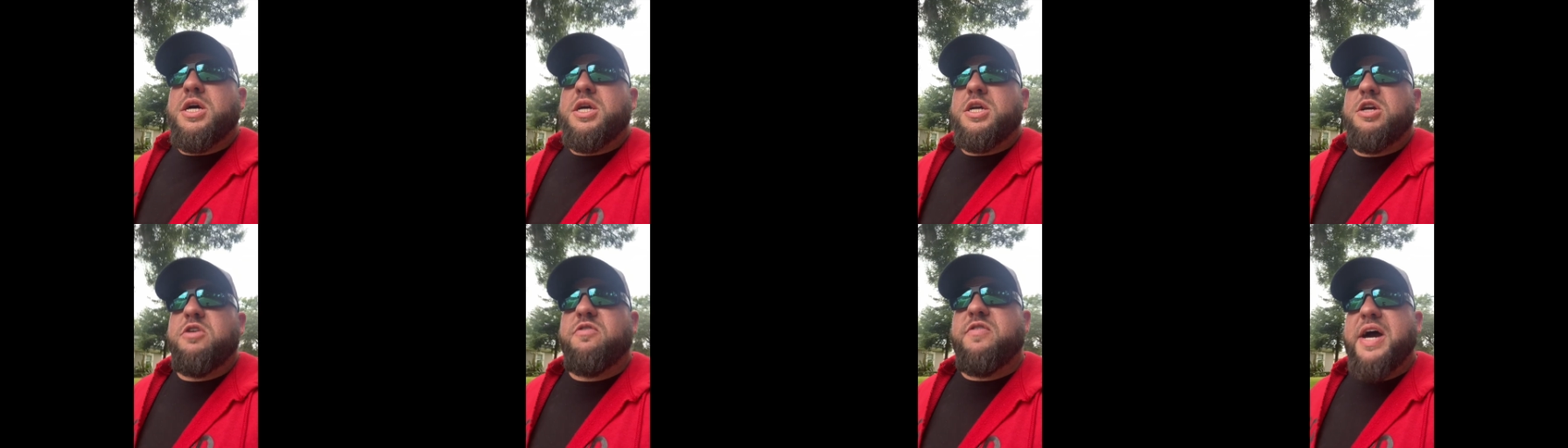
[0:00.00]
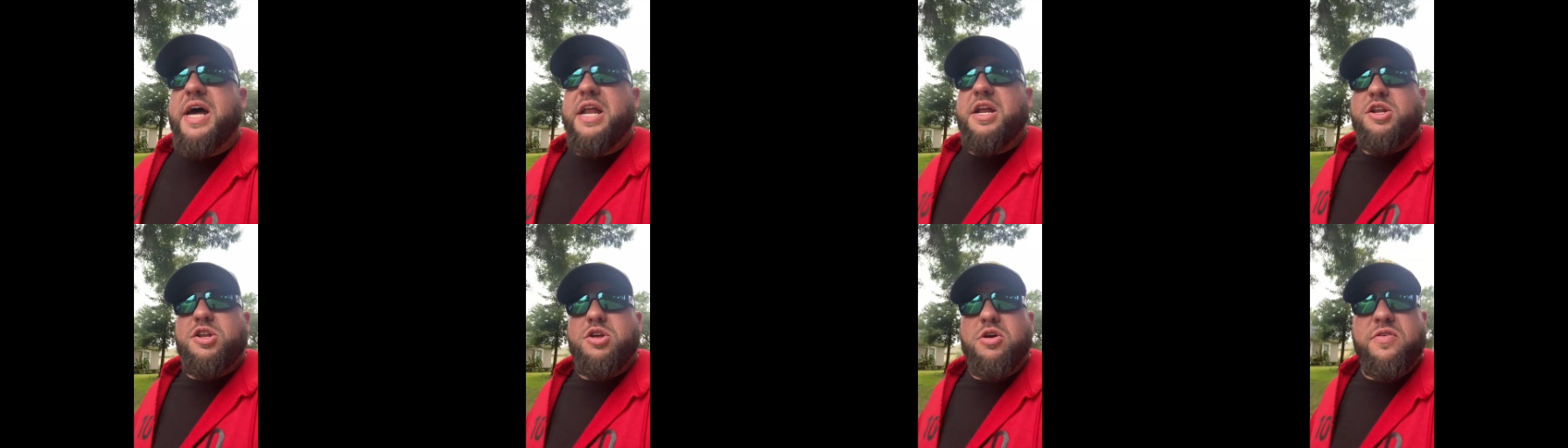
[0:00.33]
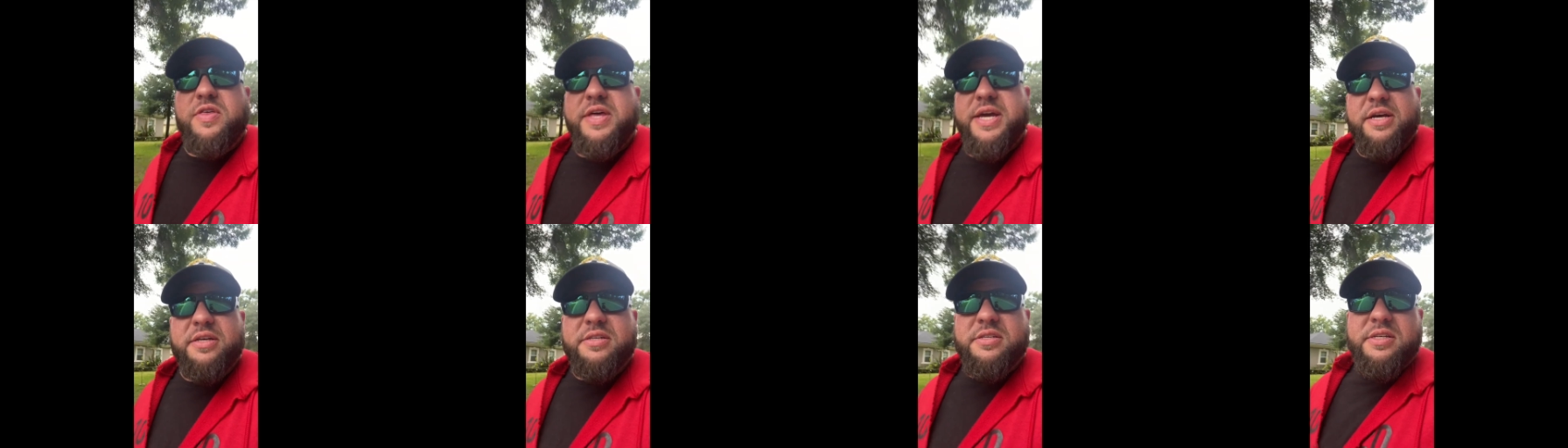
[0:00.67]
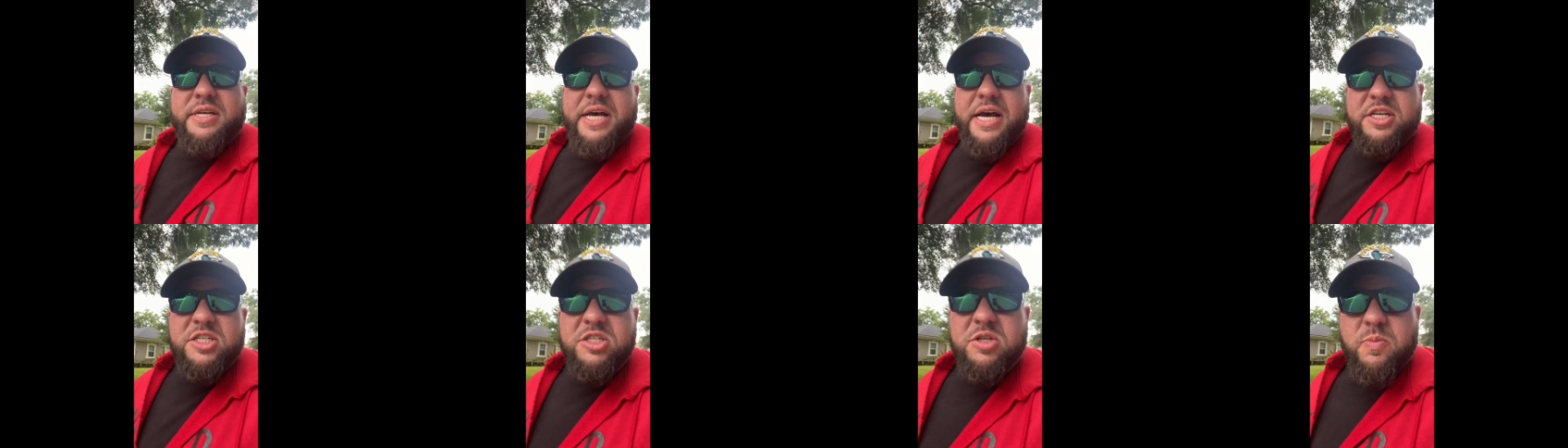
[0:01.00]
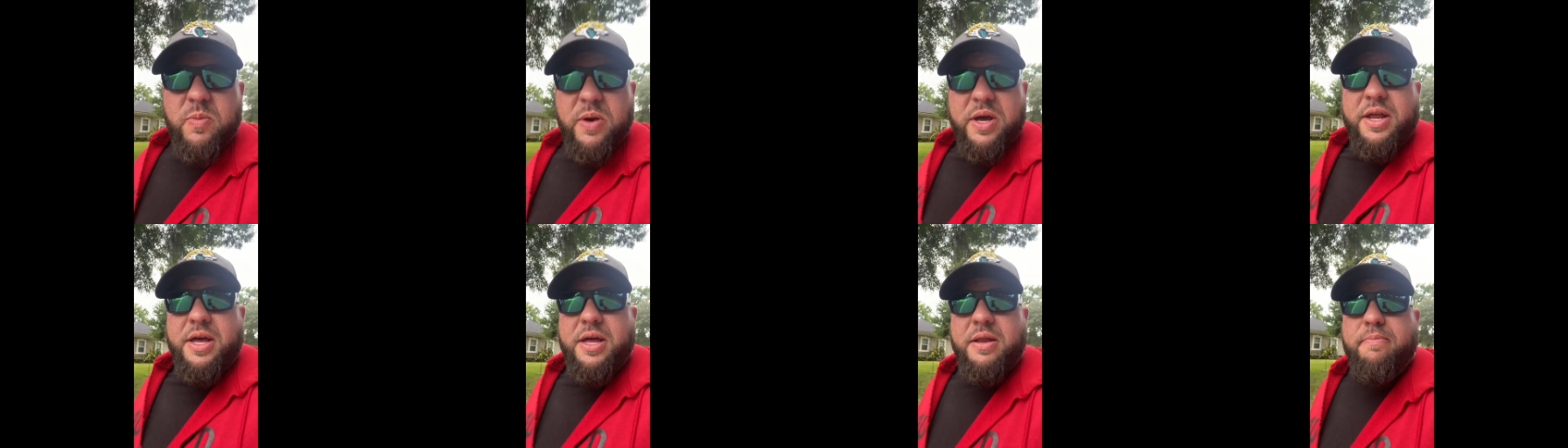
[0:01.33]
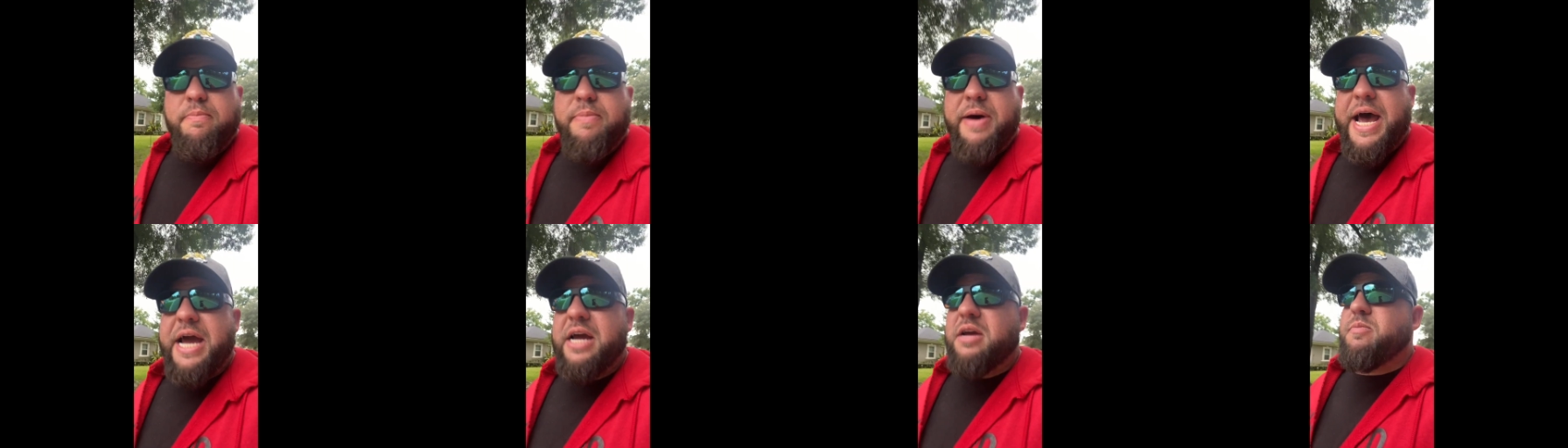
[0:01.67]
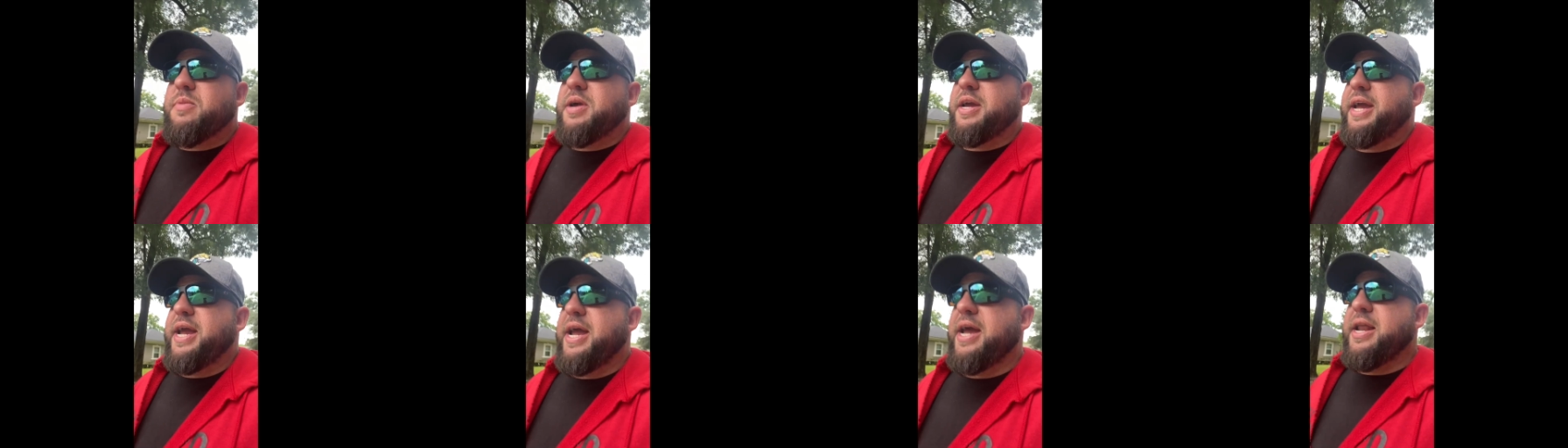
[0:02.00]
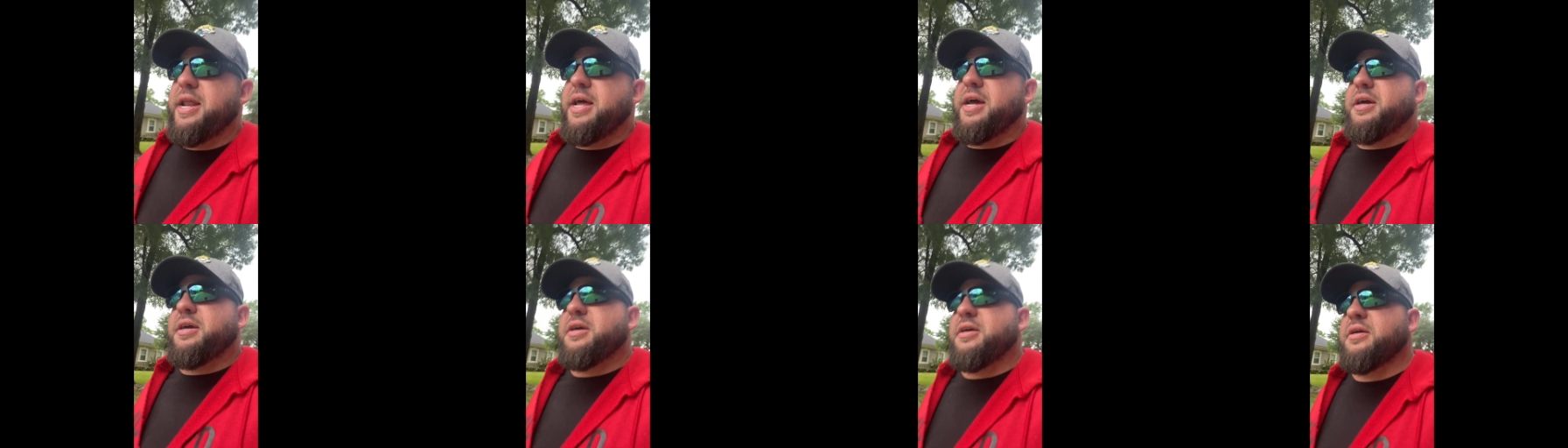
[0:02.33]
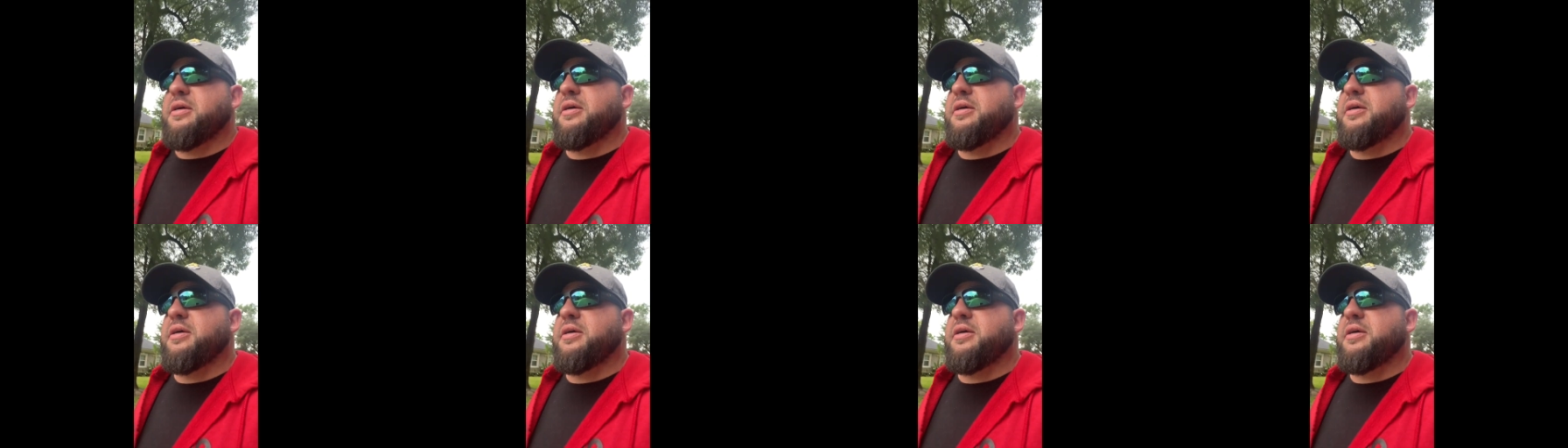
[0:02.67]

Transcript: You've got to do the assessment and back mechanic.